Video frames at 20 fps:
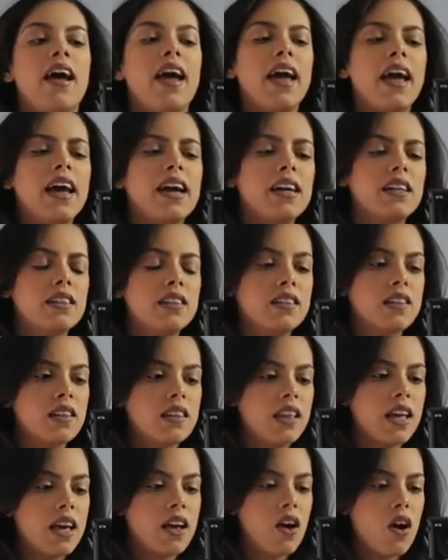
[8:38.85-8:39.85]
and
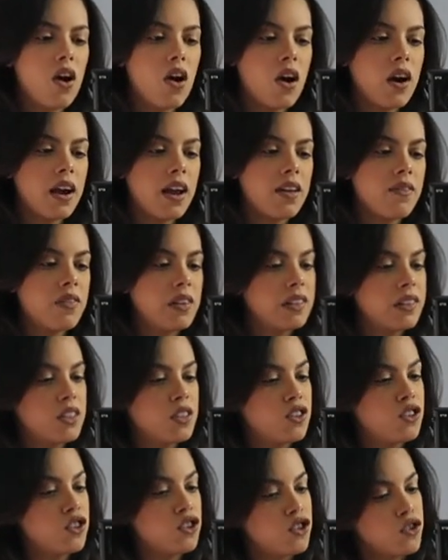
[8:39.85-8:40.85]
they are a vintage
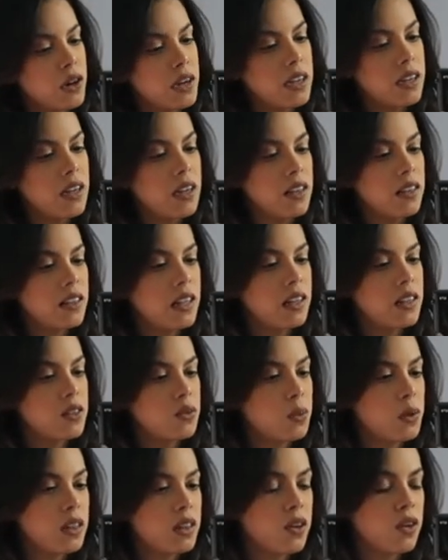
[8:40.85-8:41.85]
straight cut. That is
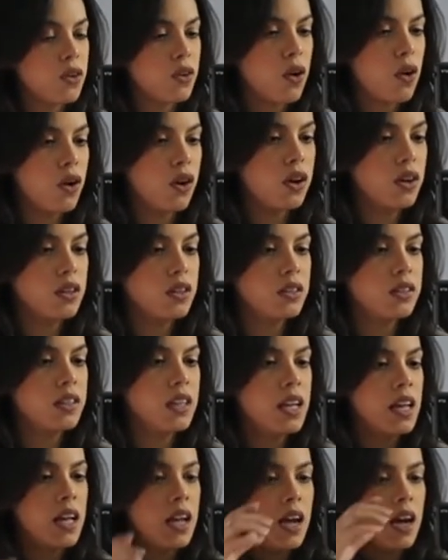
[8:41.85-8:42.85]
what they're called
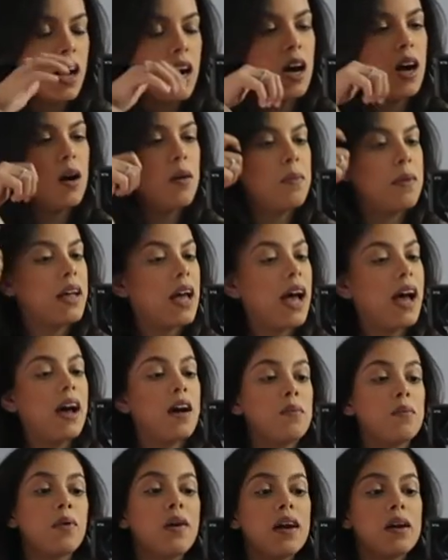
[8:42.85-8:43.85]
at
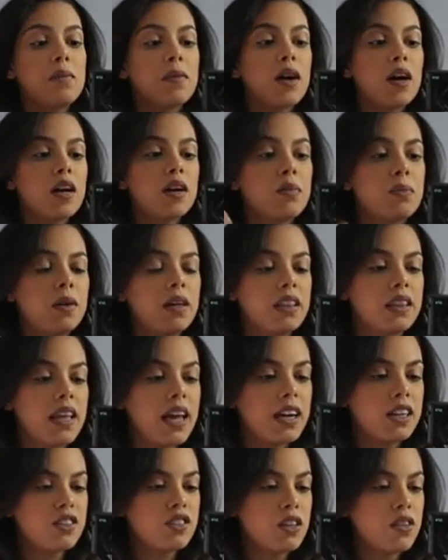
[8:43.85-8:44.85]
Primark, but they
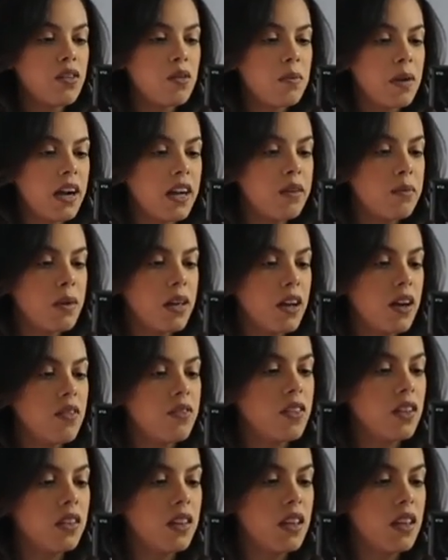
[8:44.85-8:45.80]
actually remind me of the